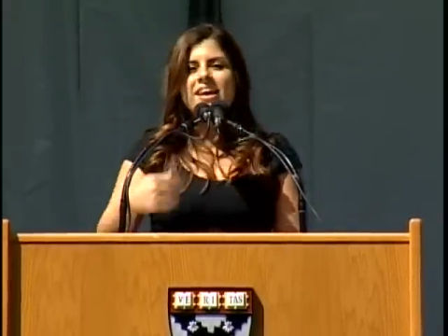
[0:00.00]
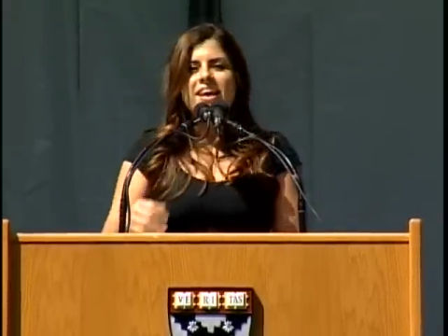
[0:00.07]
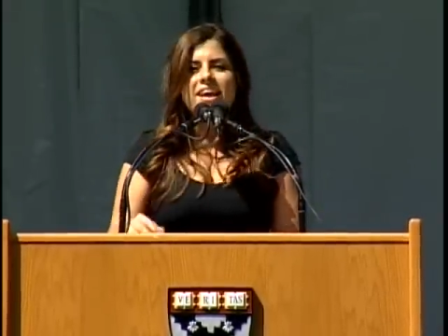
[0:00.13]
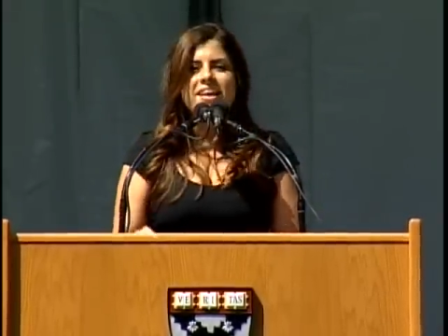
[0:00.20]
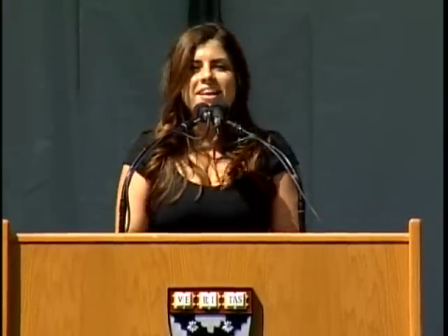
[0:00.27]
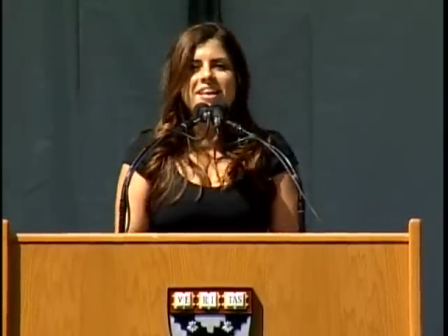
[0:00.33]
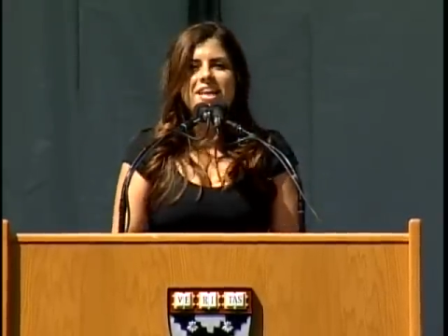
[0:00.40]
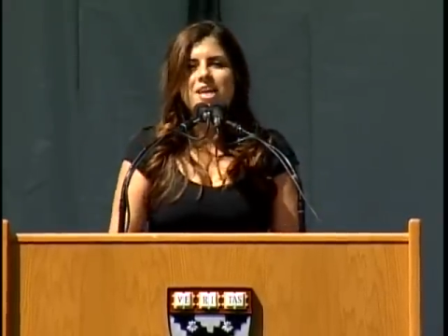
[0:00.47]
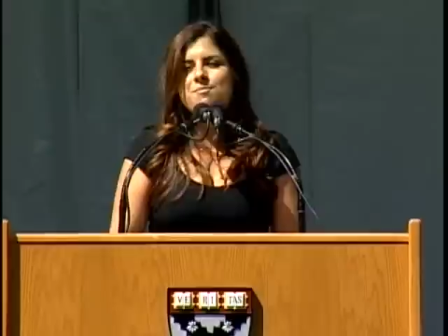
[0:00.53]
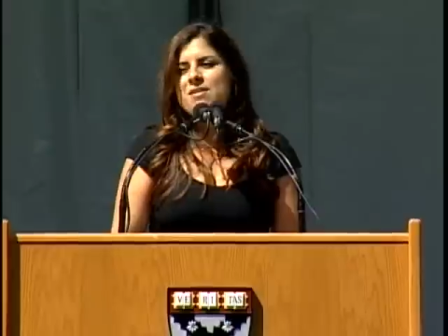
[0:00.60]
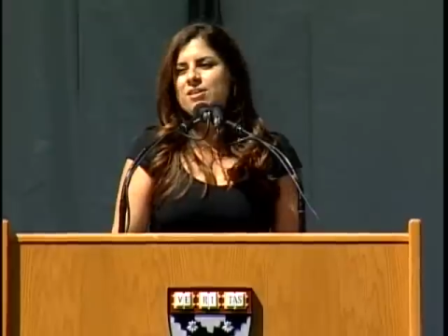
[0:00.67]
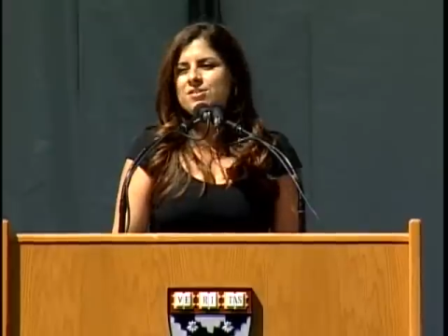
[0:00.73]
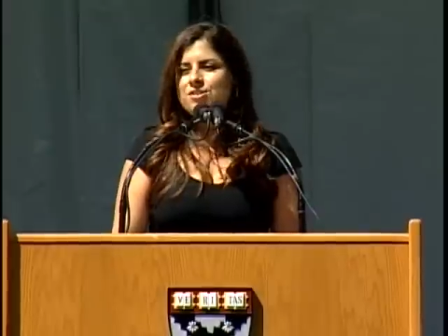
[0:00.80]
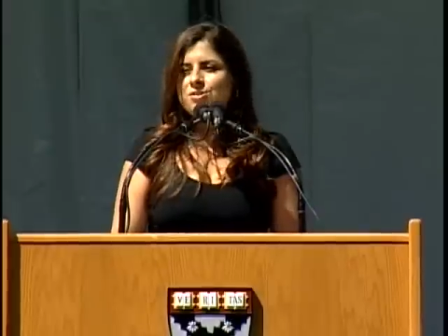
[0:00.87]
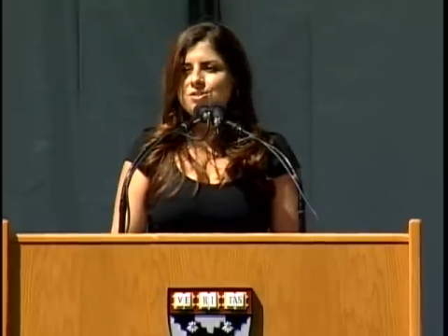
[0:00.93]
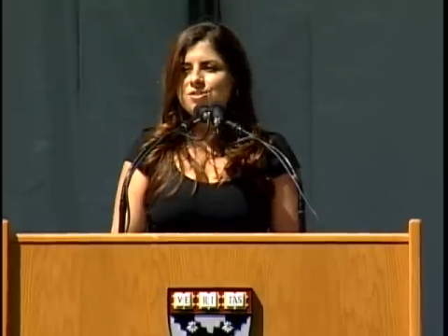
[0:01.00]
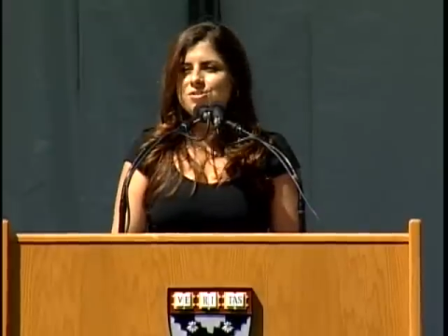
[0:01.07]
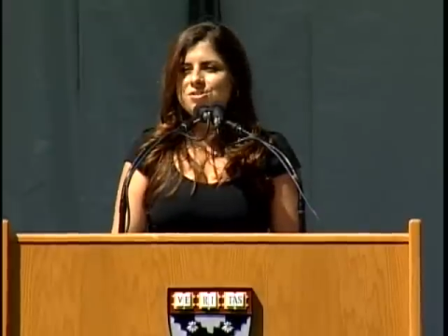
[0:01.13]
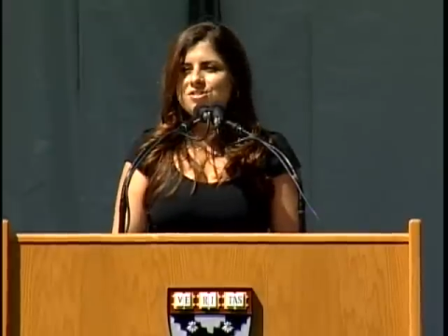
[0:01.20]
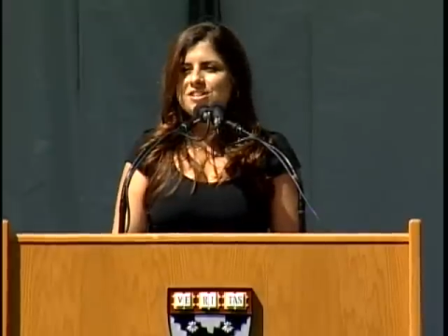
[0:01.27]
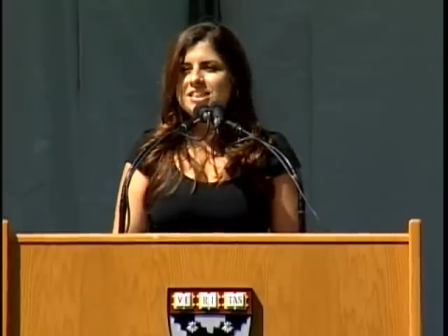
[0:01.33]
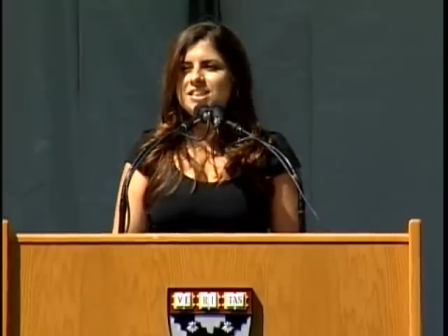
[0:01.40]
in an email students
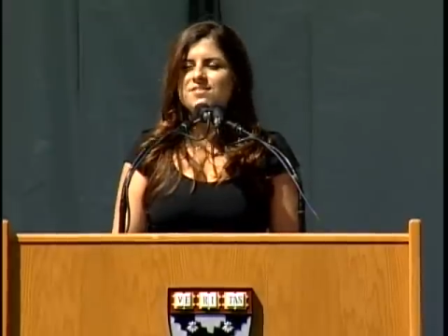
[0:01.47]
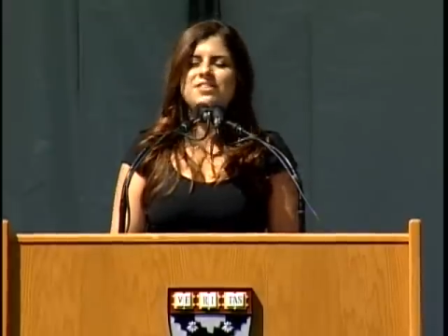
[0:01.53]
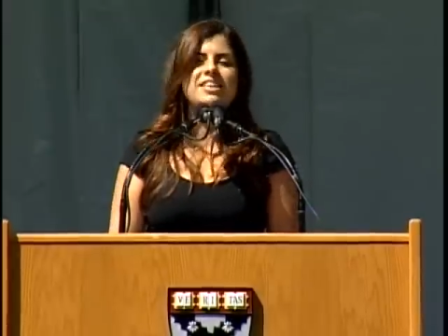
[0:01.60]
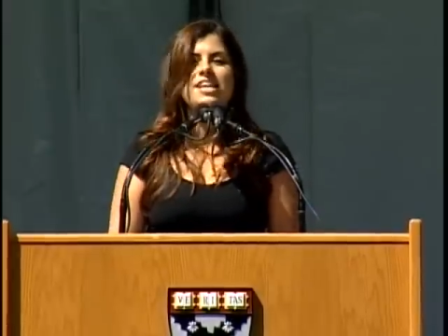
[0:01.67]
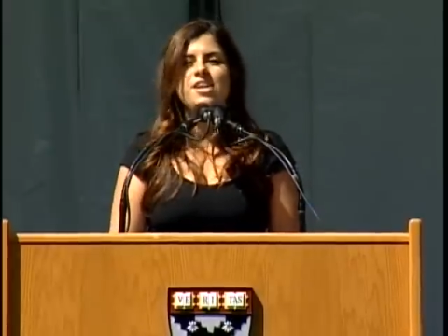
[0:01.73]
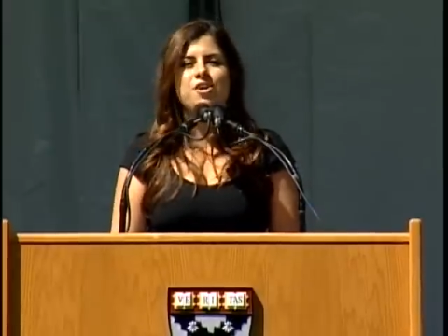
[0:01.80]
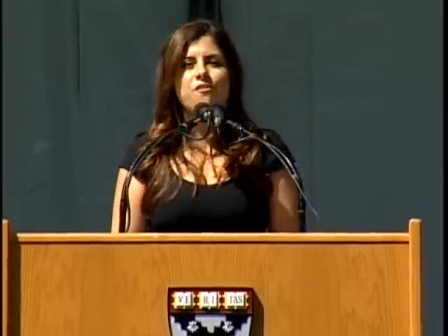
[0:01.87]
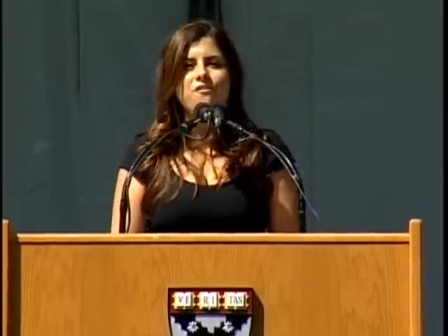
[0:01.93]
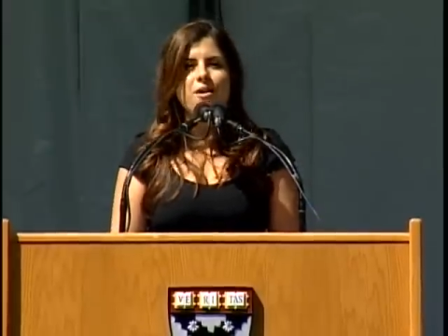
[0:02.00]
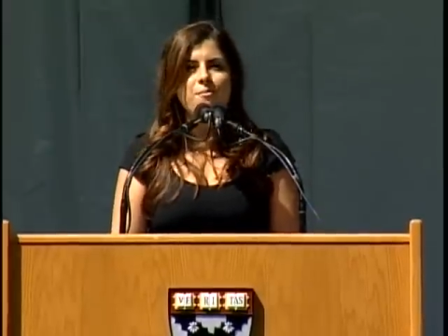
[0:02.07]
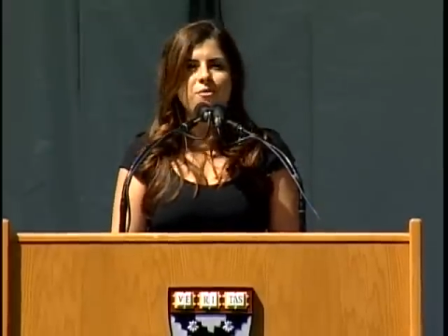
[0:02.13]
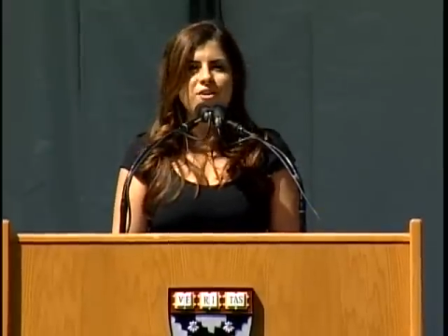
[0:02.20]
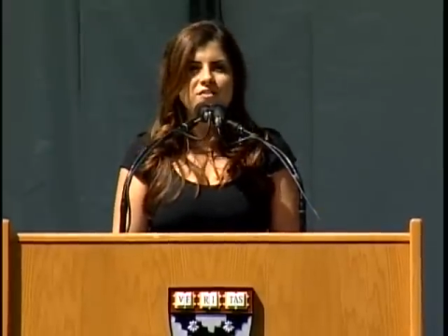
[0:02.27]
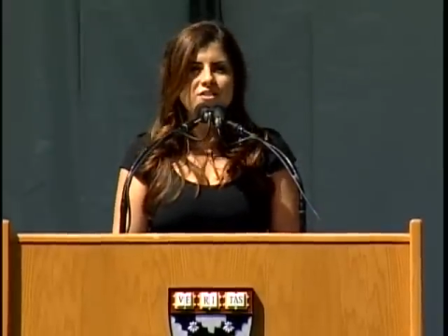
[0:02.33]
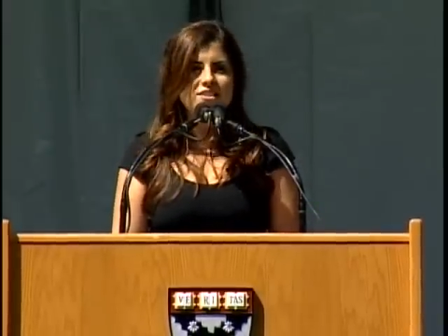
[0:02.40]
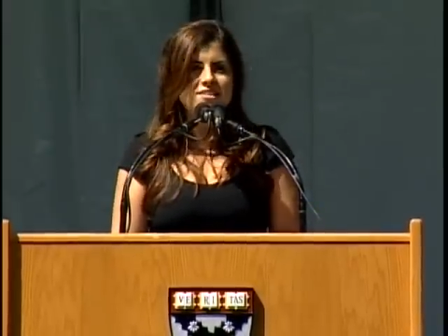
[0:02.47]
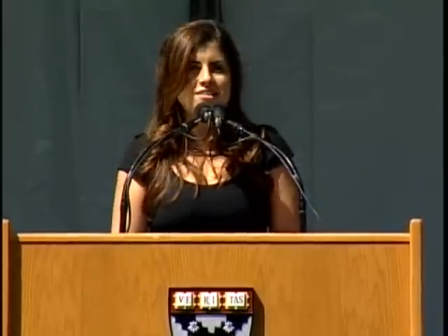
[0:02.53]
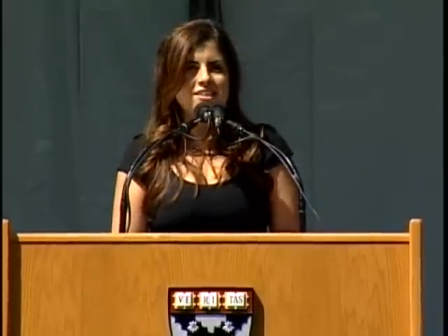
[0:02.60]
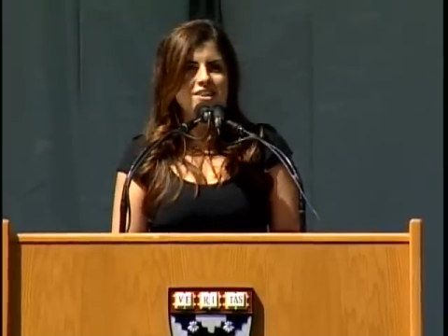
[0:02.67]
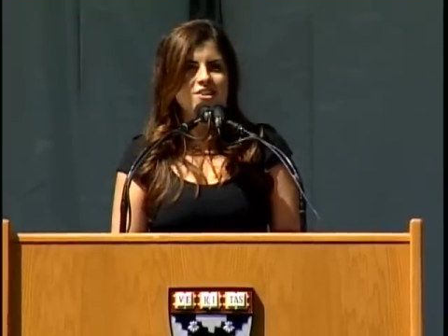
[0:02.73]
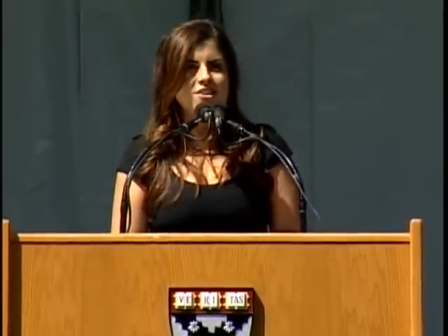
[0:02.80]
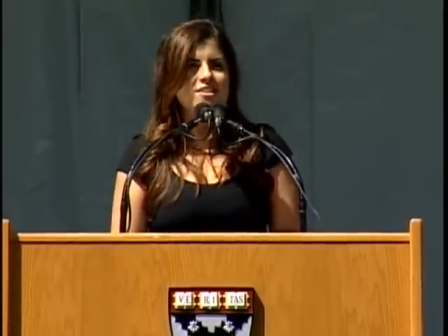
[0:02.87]
received in November of this
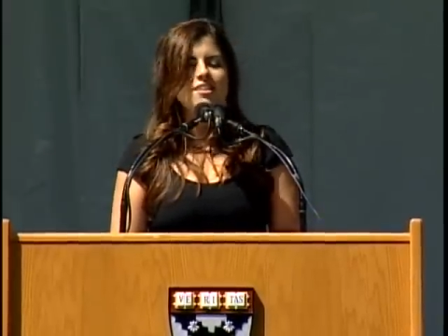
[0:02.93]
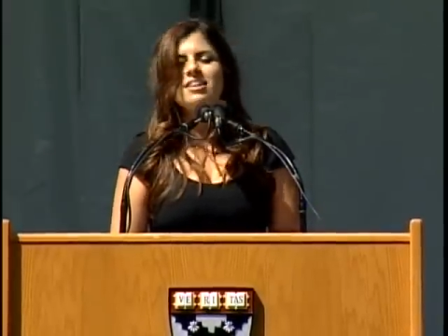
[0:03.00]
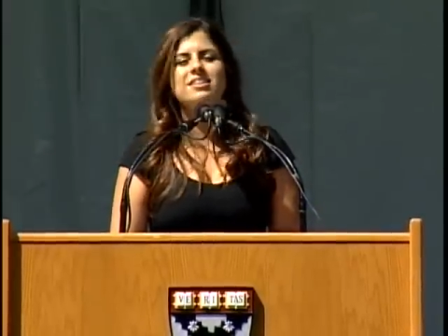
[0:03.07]
year